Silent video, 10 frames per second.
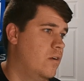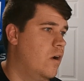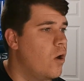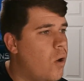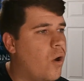
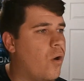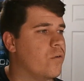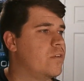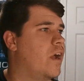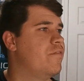Oh,
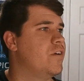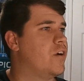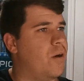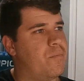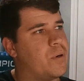I
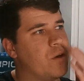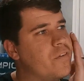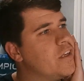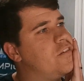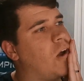forgot.
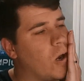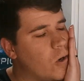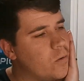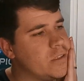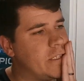Perfect
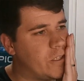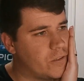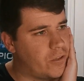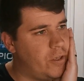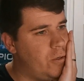Dark was here
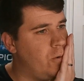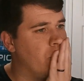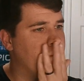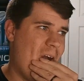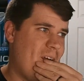too.
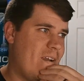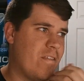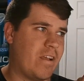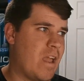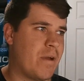
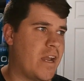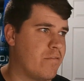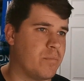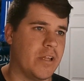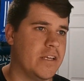Another game I never
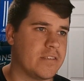played as a